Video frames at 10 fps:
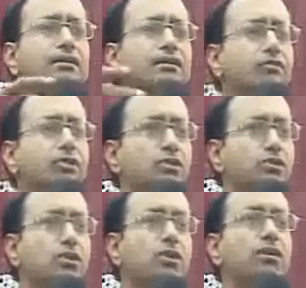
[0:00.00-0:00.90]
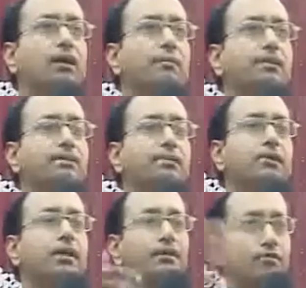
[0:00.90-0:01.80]
it was so uh, busy
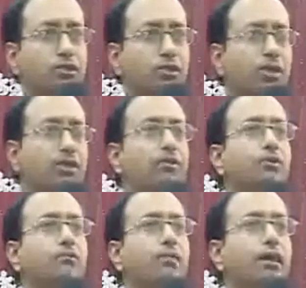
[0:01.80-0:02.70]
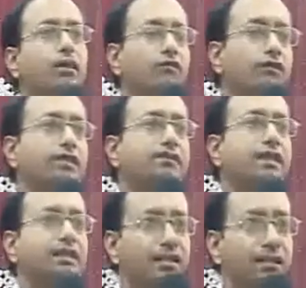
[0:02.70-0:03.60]
because I was going to my office
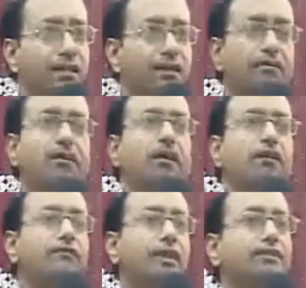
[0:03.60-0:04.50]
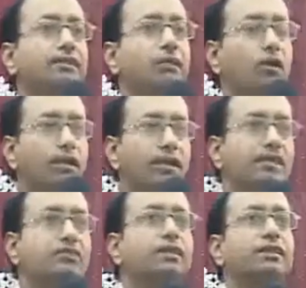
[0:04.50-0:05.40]
and uh, in fact some
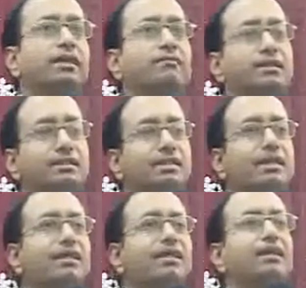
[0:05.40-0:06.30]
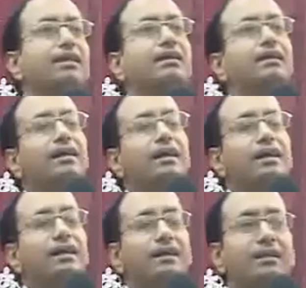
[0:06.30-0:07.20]
holidays were there, but still uh,
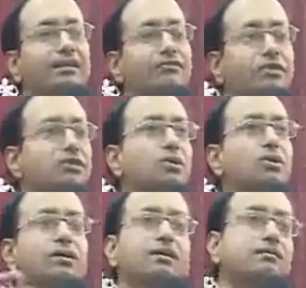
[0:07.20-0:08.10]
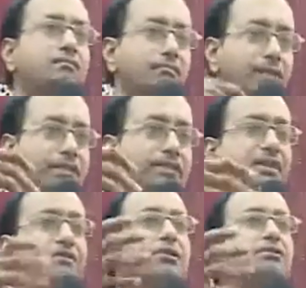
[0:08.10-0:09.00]
uh it was so, uh,
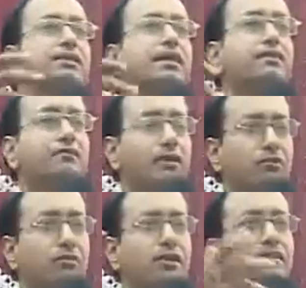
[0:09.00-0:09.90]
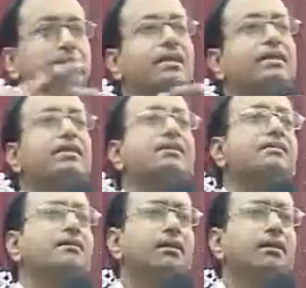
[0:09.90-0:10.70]
ministry was there, we have to minister in